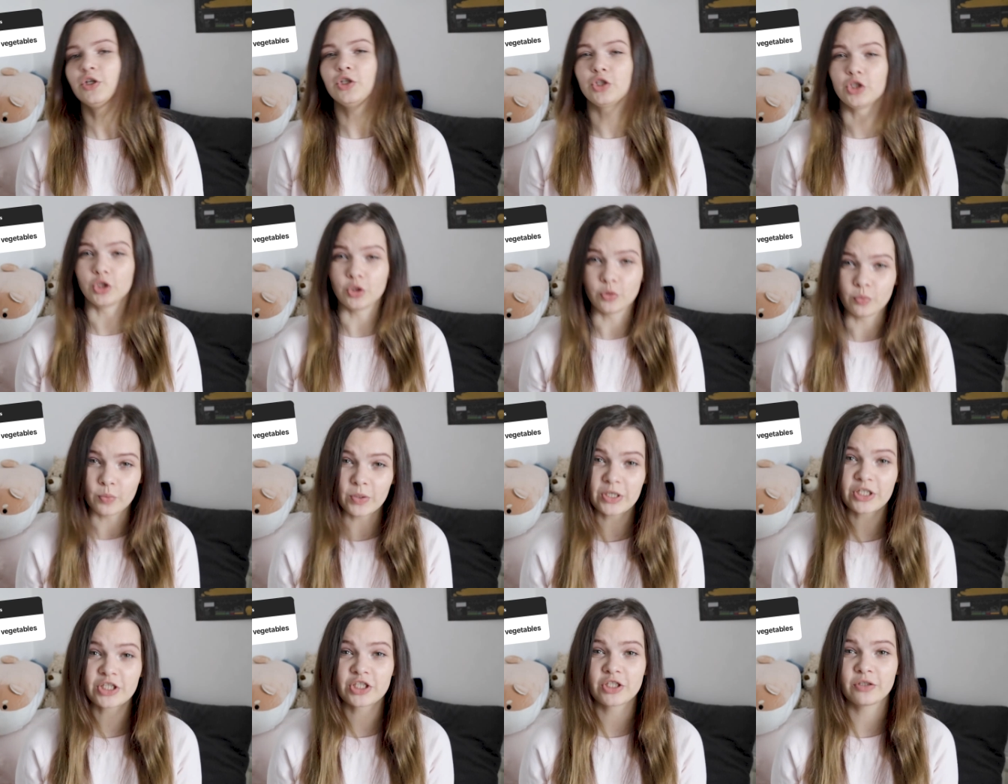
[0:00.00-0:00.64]
You
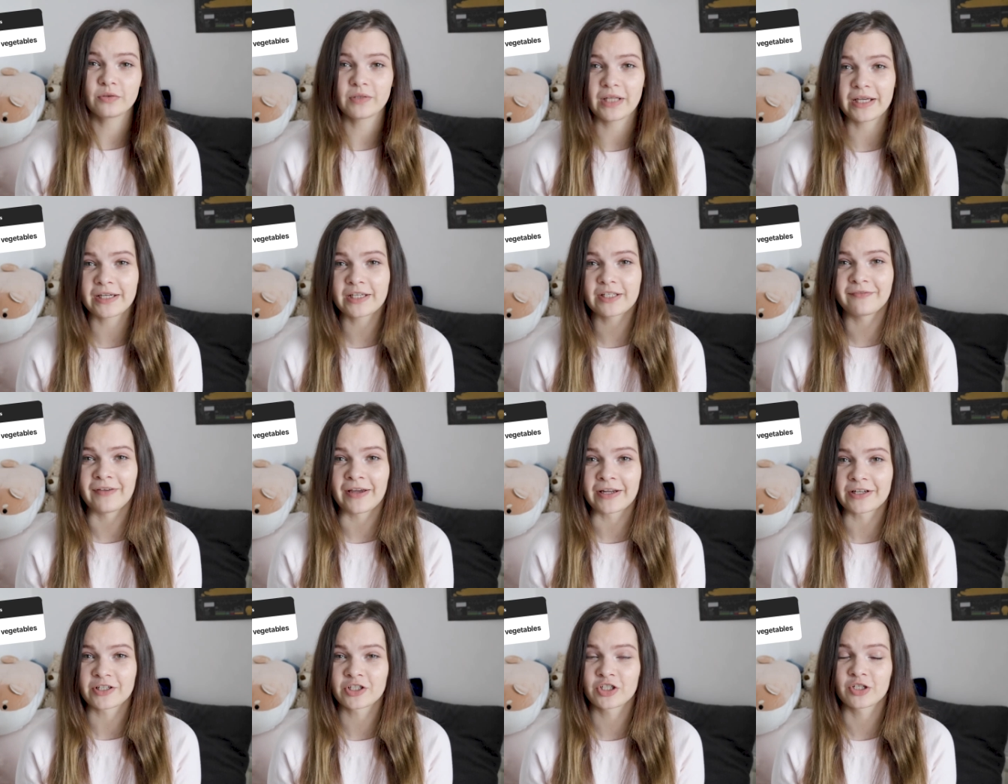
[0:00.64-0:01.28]
wish you liked
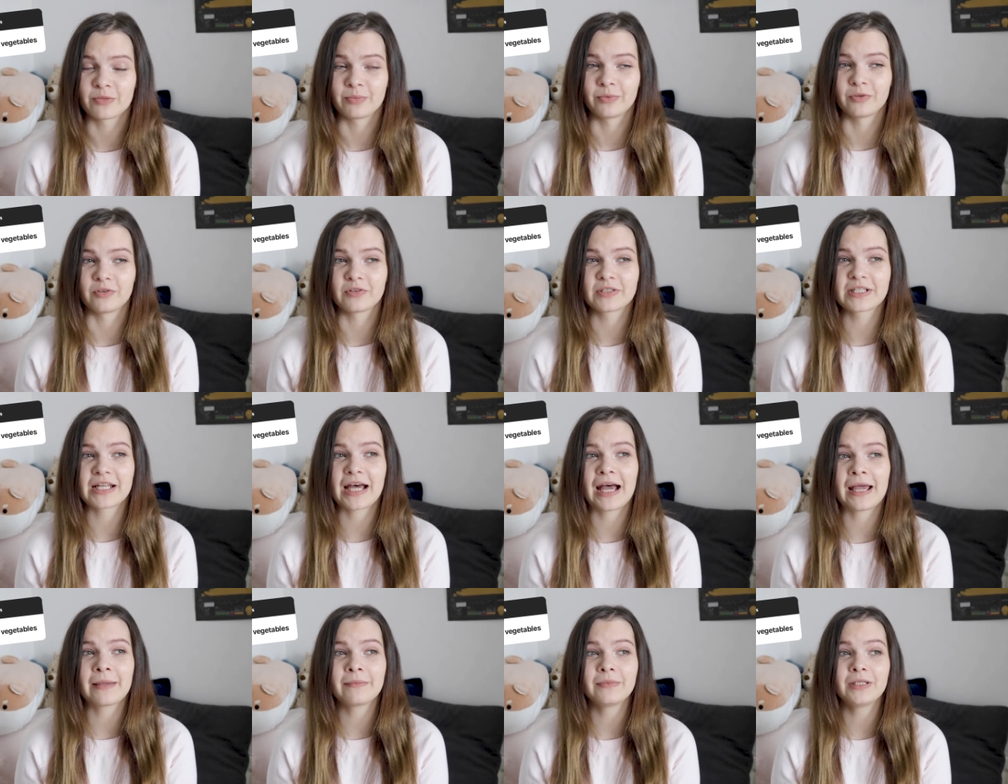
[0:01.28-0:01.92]
vegetables.
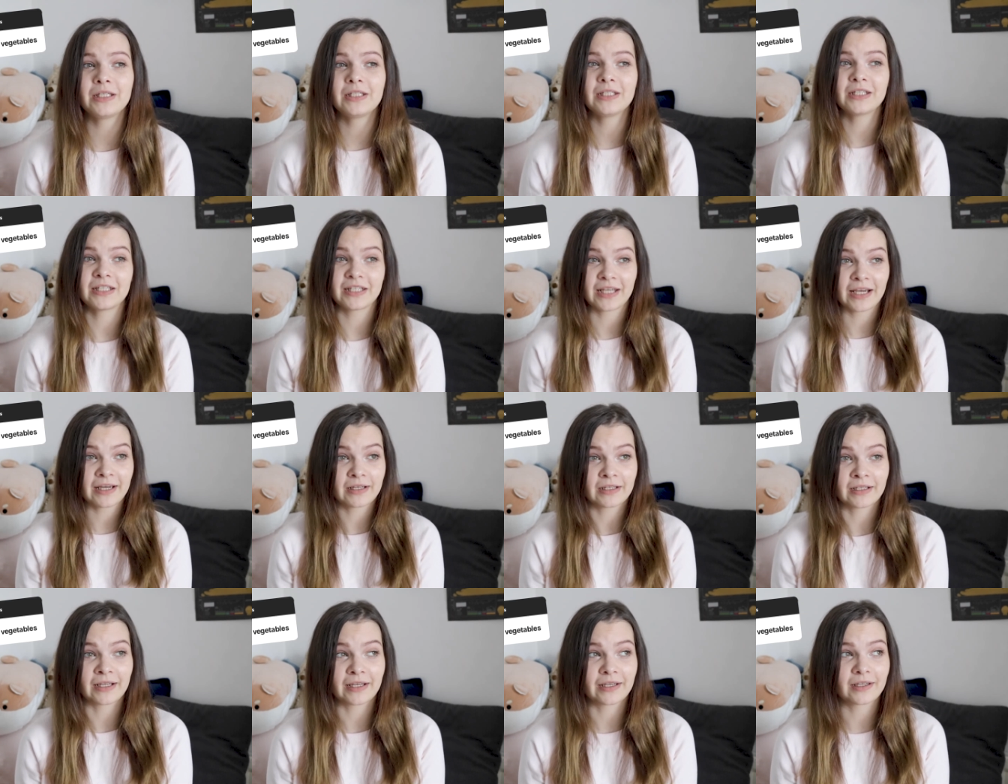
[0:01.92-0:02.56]
I mean,
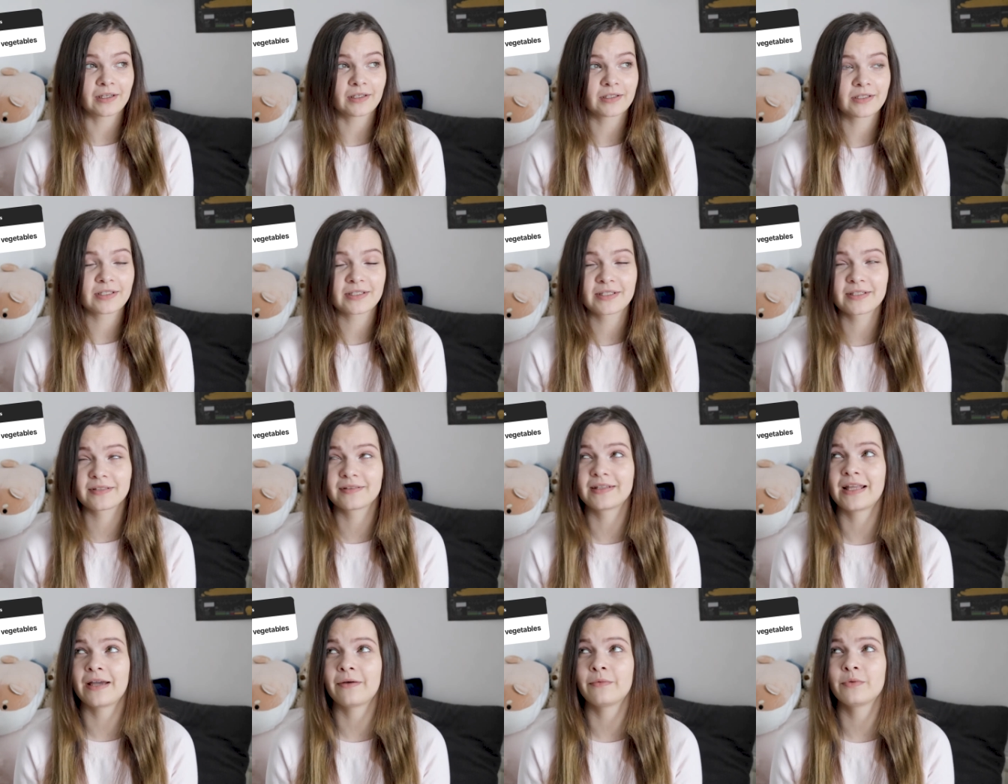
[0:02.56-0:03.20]
yeah, like,
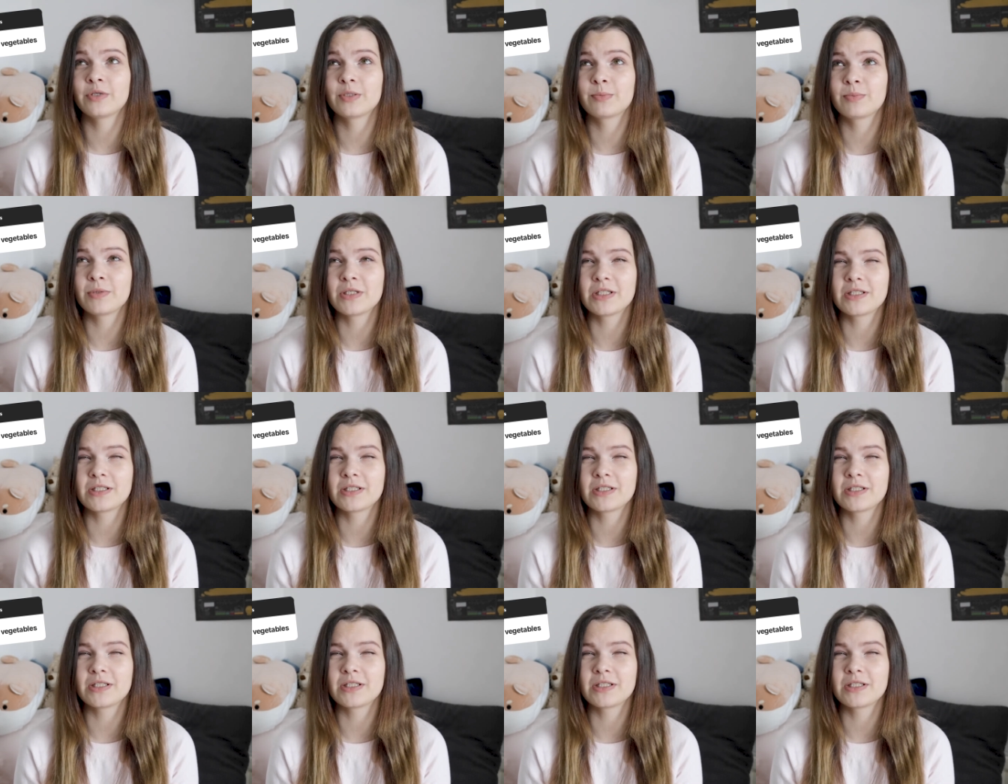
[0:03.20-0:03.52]
there would be